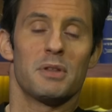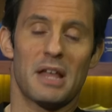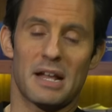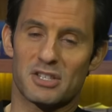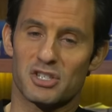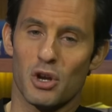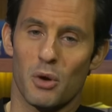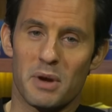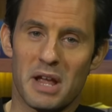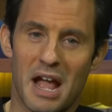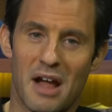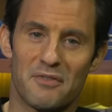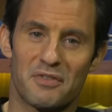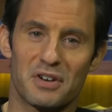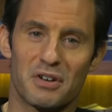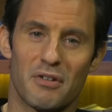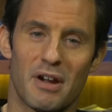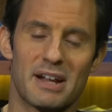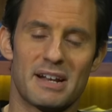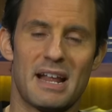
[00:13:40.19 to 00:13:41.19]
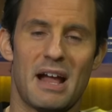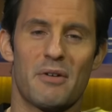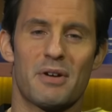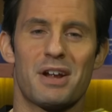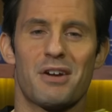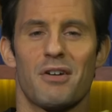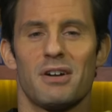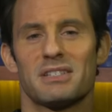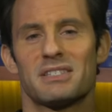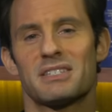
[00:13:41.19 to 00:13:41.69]
But that's all we have for you right now
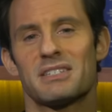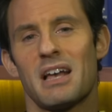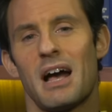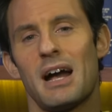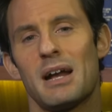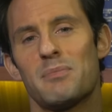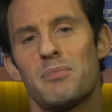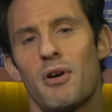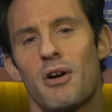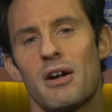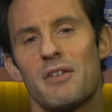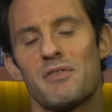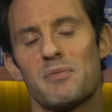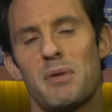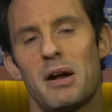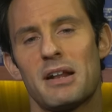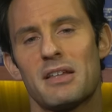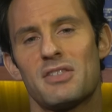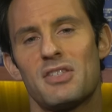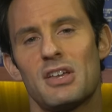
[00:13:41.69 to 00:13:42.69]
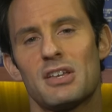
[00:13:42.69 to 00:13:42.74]
here on Sidebar, everybody.